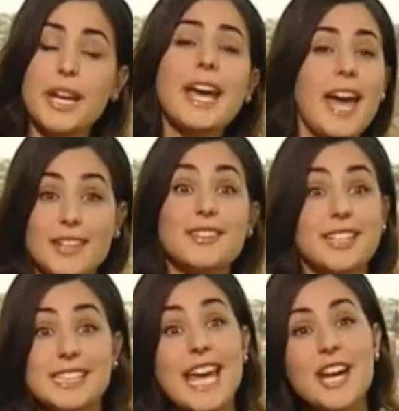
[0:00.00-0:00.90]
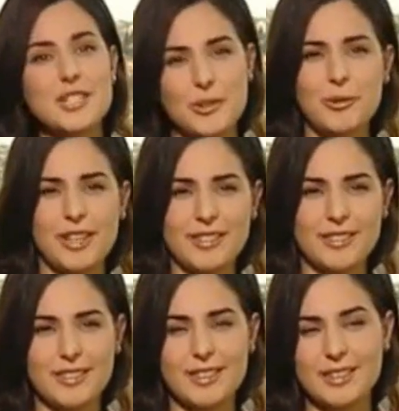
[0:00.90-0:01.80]
but I had the connection with
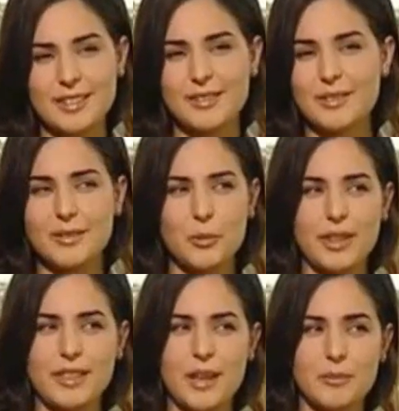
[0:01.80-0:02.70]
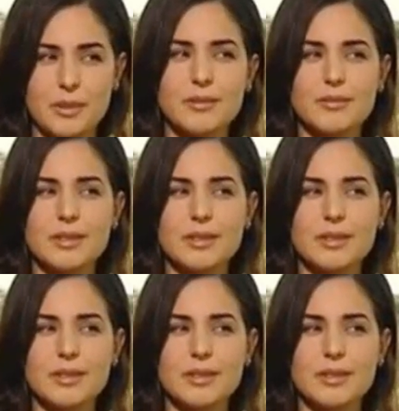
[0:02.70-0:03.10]
mm, with them,